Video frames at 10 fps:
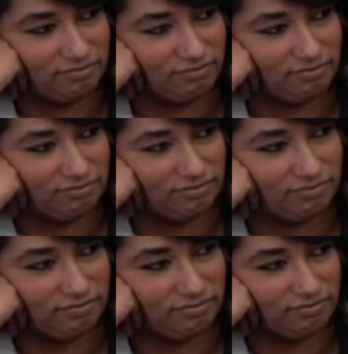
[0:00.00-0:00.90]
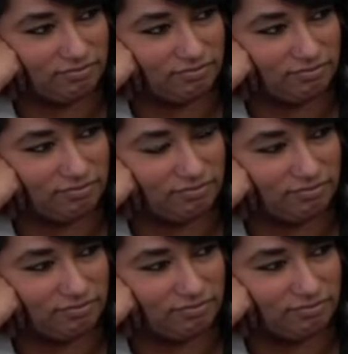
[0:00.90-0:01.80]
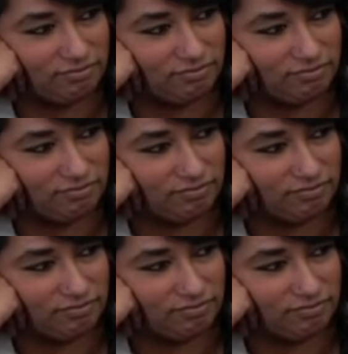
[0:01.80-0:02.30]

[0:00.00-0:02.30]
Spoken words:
No words are spoken by the person on screen.